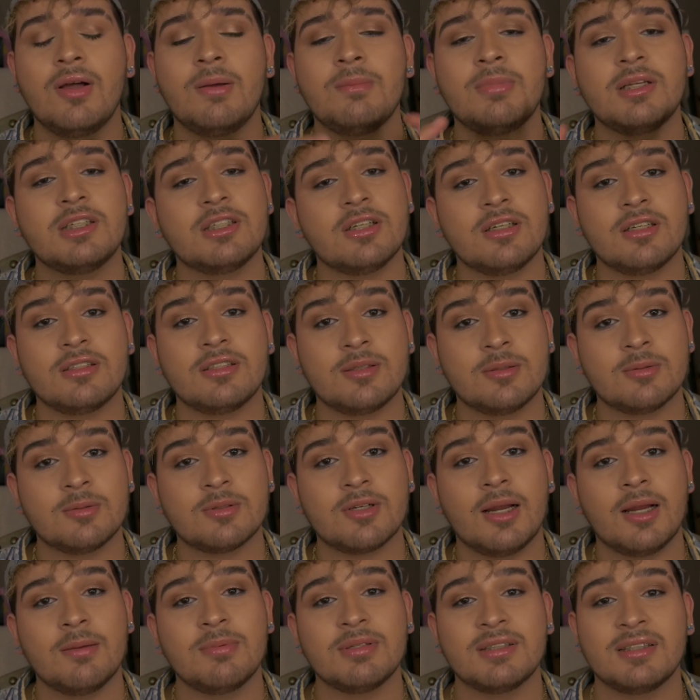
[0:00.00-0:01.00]
and be sure to
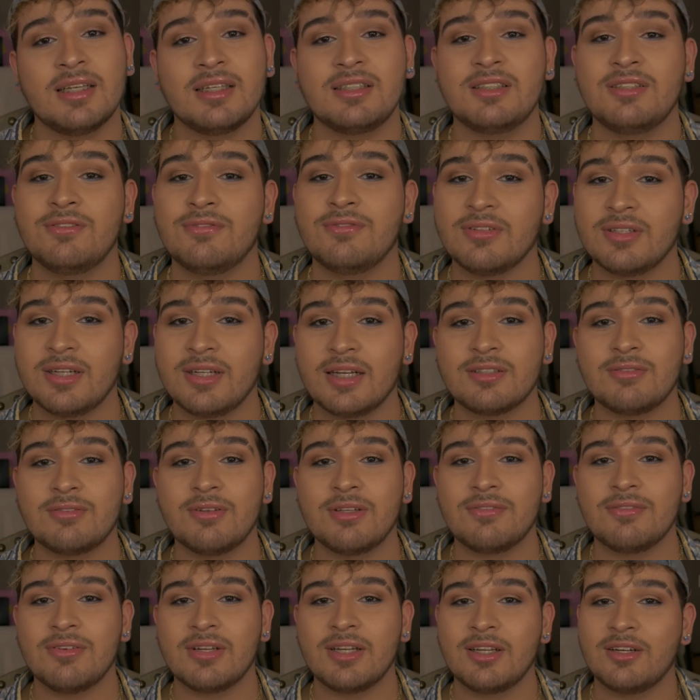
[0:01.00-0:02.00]
subscribe and stay tuned for next
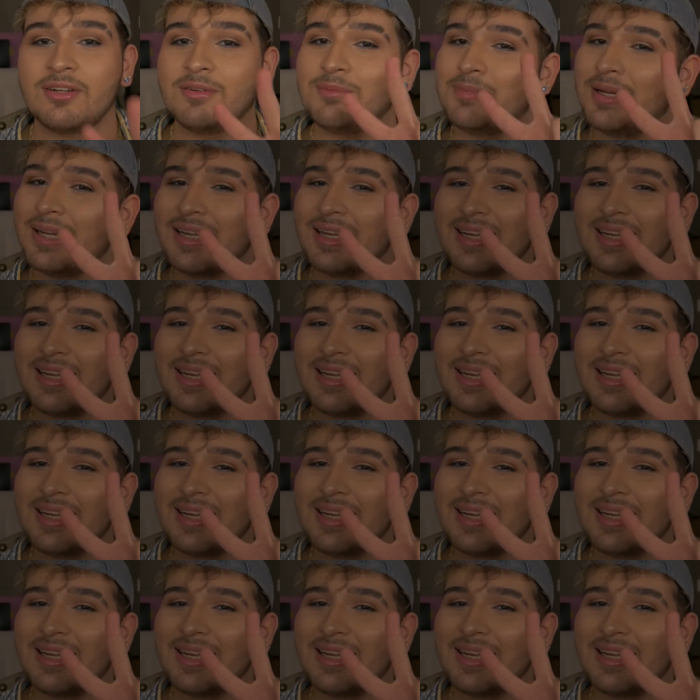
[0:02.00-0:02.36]
week's video. Bye,